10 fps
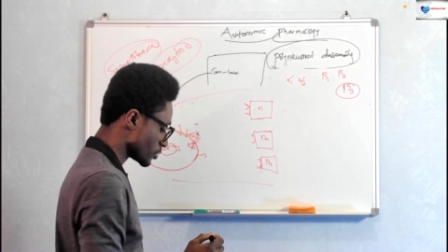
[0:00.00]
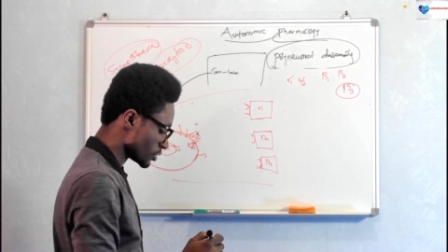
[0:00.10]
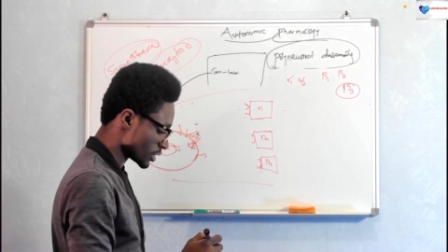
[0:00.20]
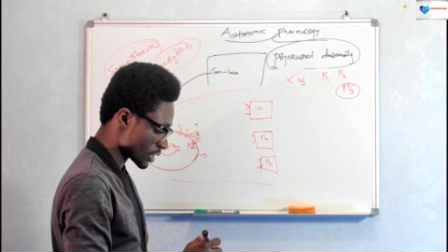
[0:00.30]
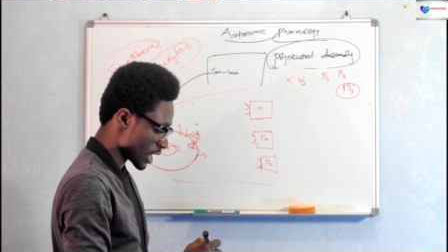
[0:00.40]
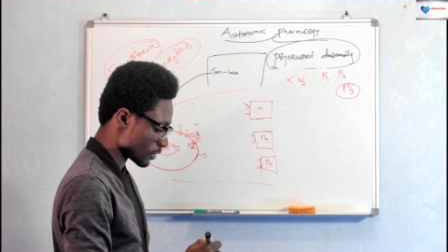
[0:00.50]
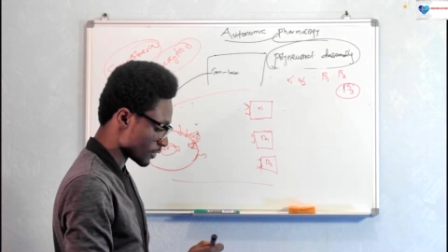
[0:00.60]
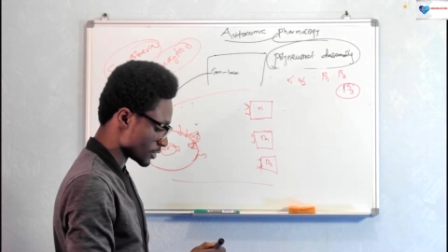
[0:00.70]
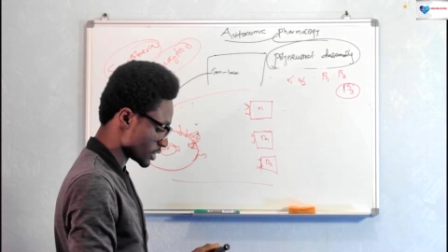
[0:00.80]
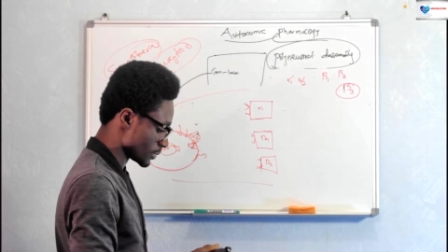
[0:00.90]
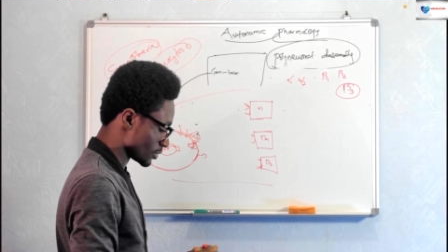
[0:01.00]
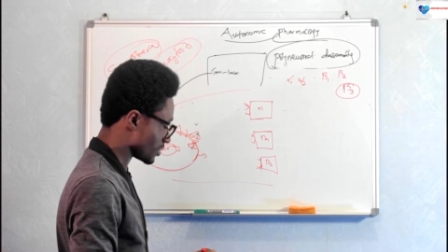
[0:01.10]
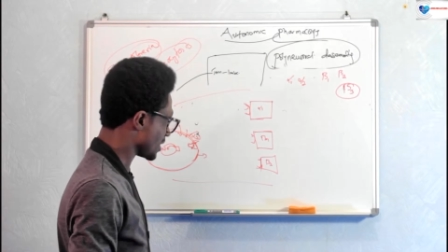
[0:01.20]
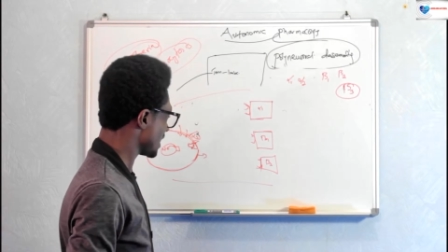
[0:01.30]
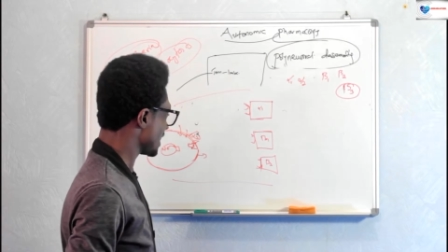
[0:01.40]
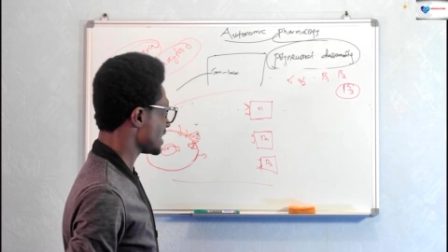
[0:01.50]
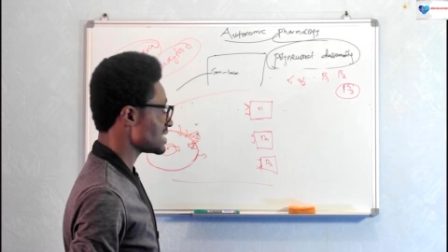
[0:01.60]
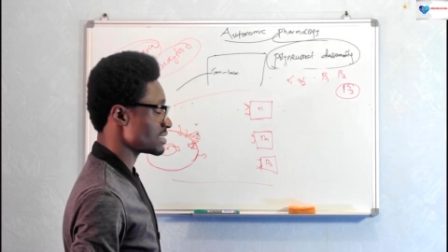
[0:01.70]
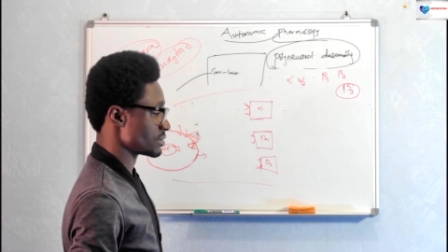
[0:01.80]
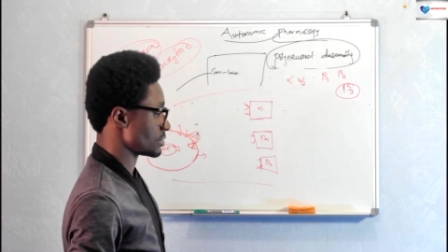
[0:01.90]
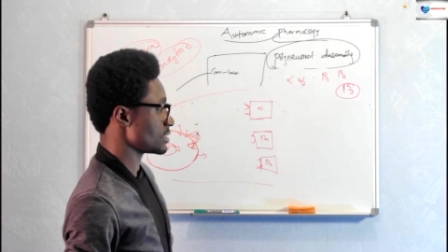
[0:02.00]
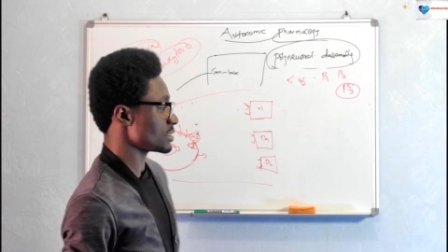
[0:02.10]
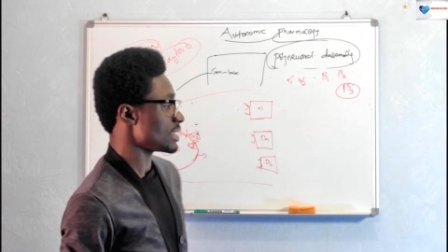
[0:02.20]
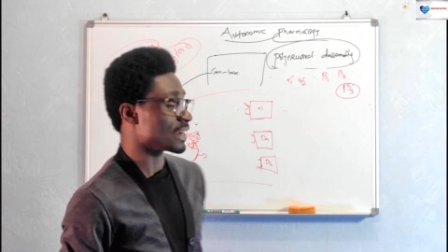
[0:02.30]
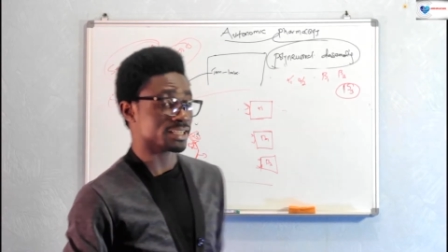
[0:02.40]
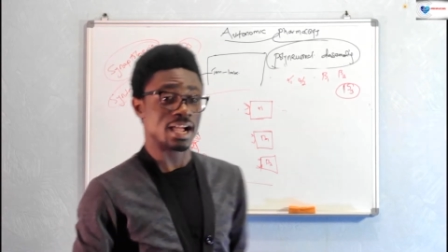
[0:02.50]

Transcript: unique kind of receptor it's, it's like